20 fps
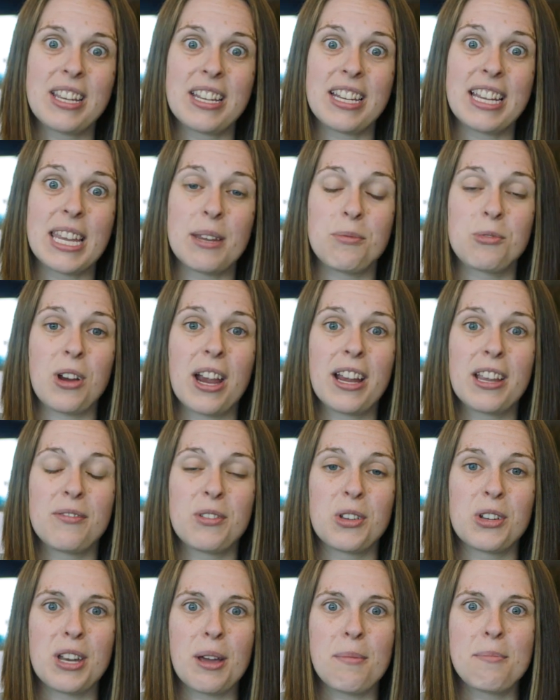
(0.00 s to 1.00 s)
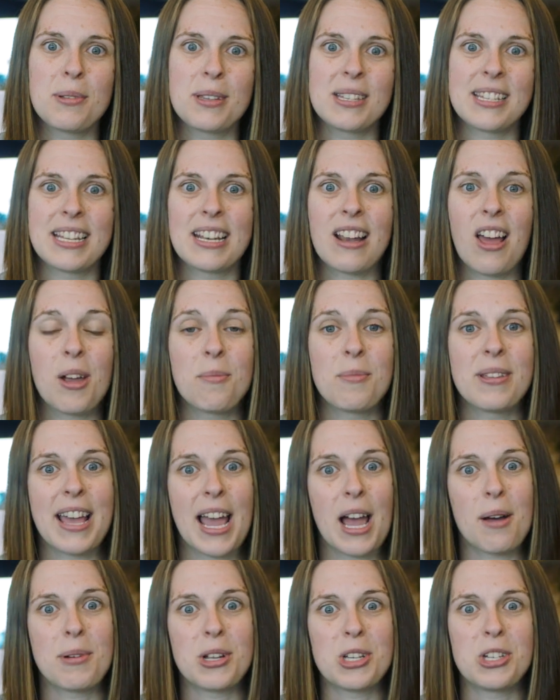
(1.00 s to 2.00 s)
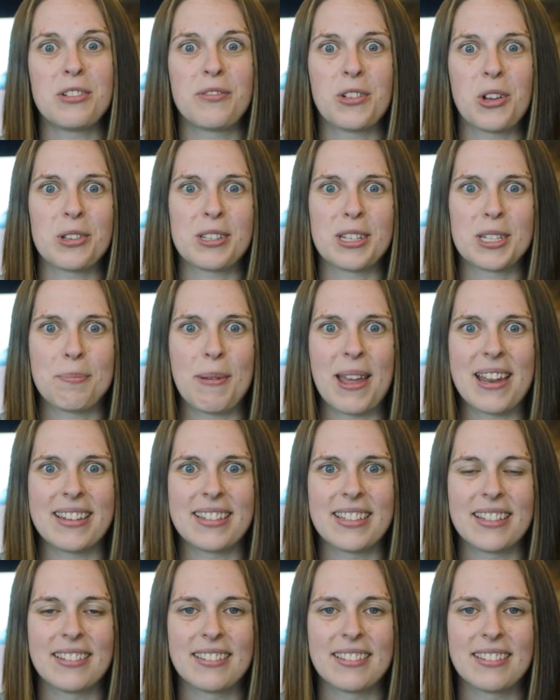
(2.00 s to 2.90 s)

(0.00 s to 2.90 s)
can keep track of your numbers in line with how much you've got to spend.